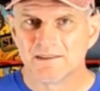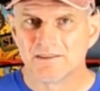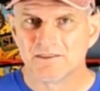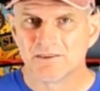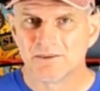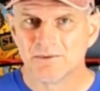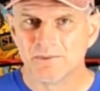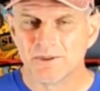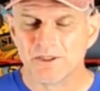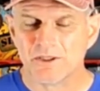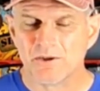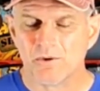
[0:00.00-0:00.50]

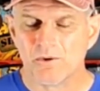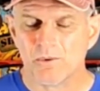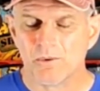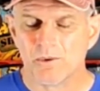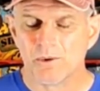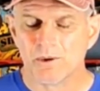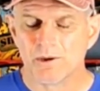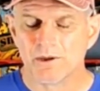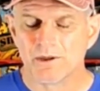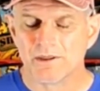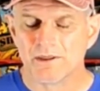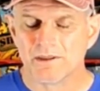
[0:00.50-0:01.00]
to
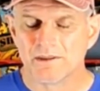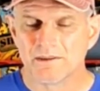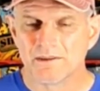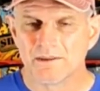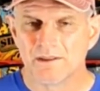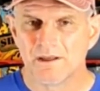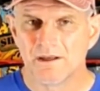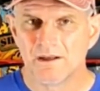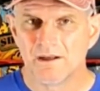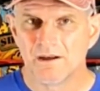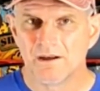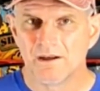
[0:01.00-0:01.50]
record
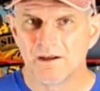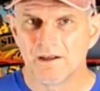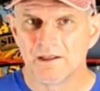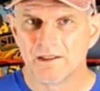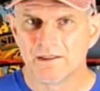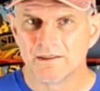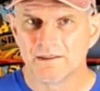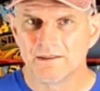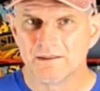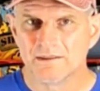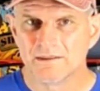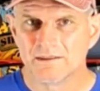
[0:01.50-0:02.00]

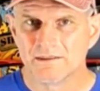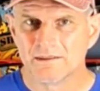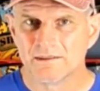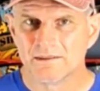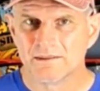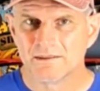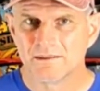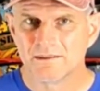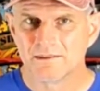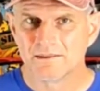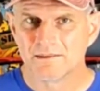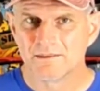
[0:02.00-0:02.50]
on
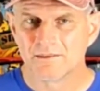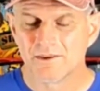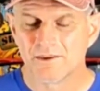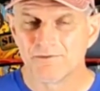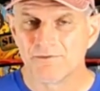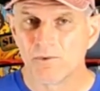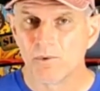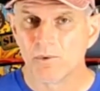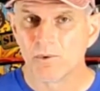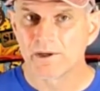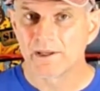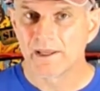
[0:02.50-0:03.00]
the
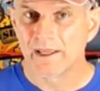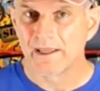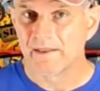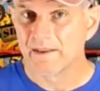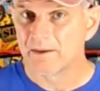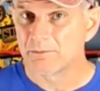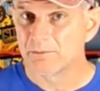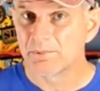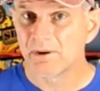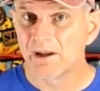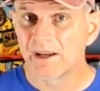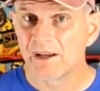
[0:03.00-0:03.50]
4K. And
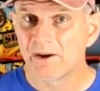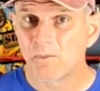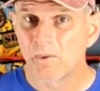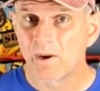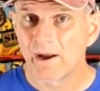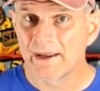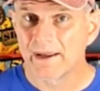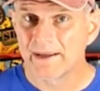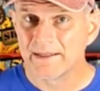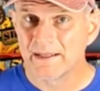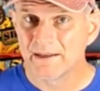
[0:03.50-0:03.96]
that's probably why I